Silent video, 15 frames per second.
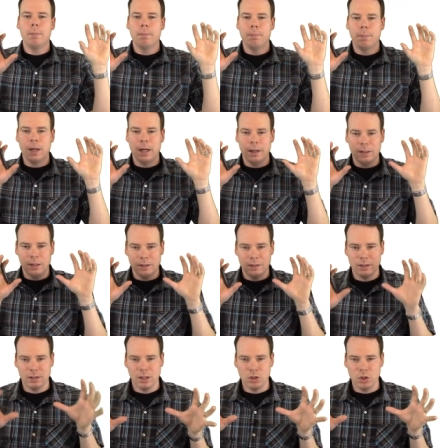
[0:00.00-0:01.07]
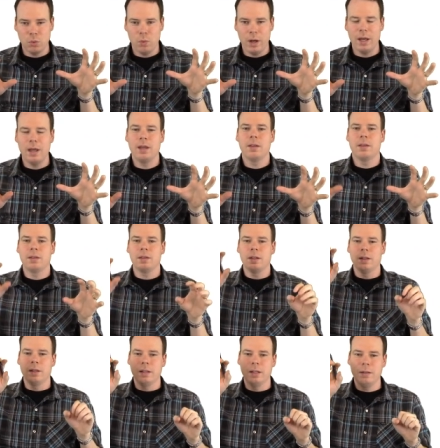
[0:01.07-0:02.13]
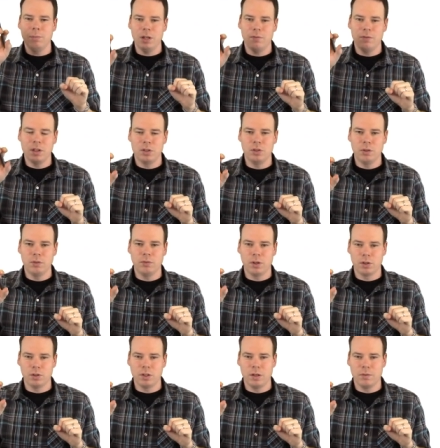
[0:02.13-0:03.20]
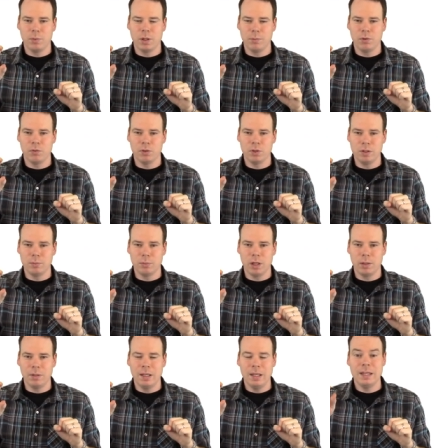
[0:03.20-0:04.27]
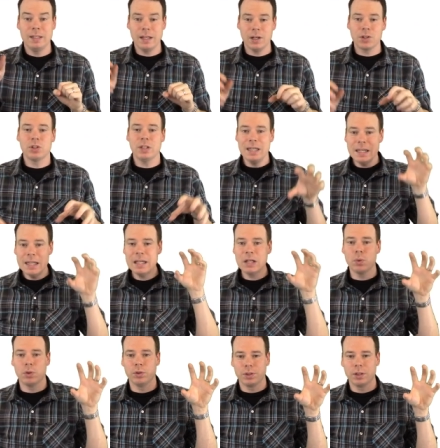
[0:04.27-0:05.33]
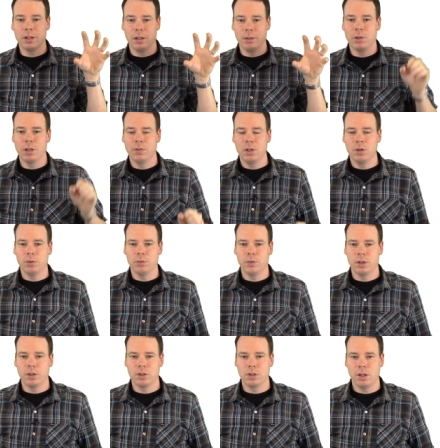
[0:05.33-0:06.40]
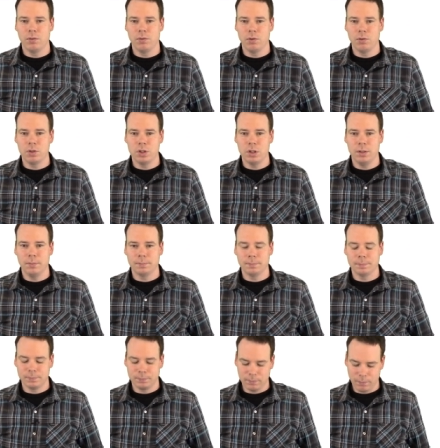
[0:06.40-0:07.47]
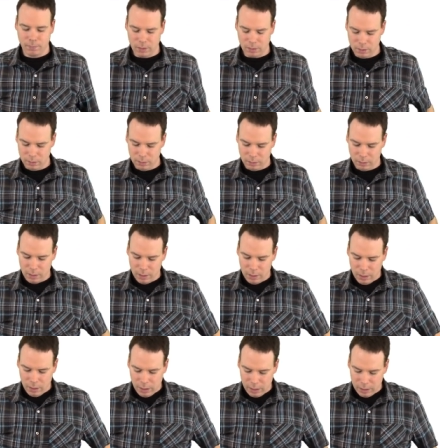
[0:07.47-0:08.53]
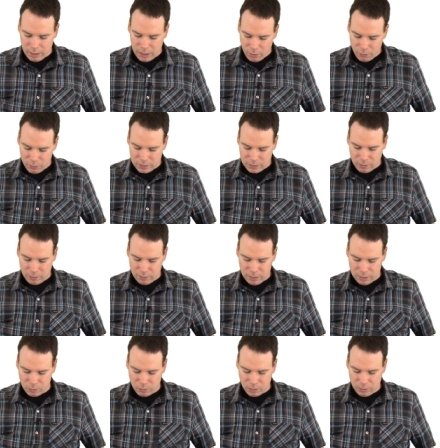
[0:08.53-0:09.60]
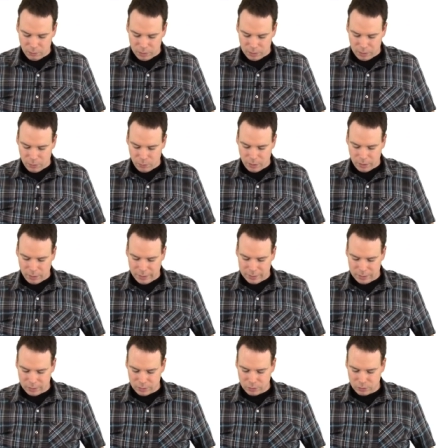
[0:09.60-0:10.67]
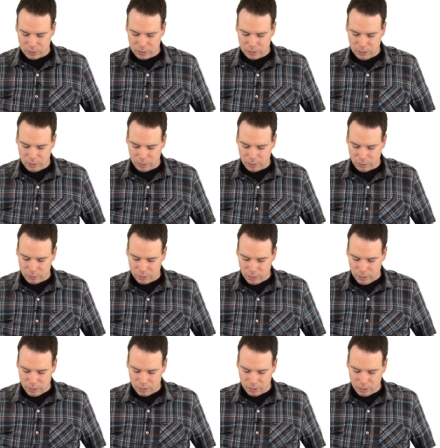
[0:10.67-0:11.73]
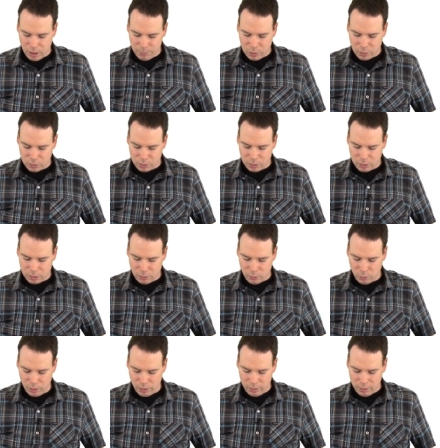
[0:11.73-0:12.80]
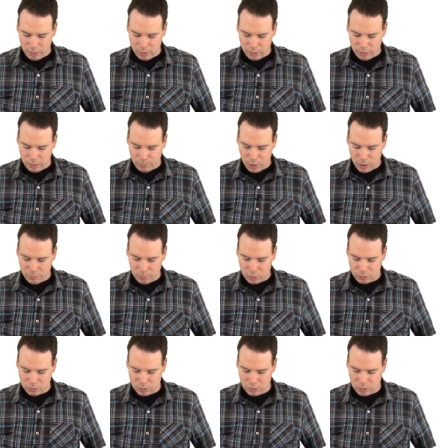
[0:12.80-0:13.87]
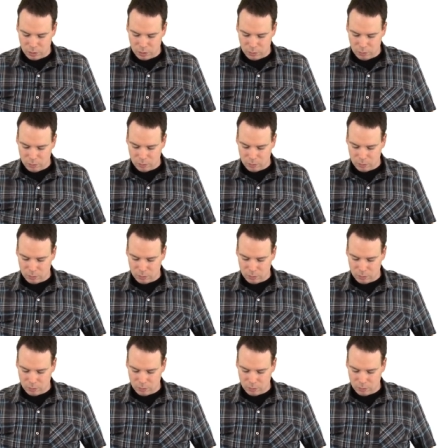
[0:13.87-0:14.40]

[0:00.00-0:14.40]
but in such a way that the limit of this new function, f prime over g prime, is actually equal to the limit of the old function, f over g. And now if we stare at this one, we say, well, as x goes to 0, the top goes to 1, the bottom goes to 2,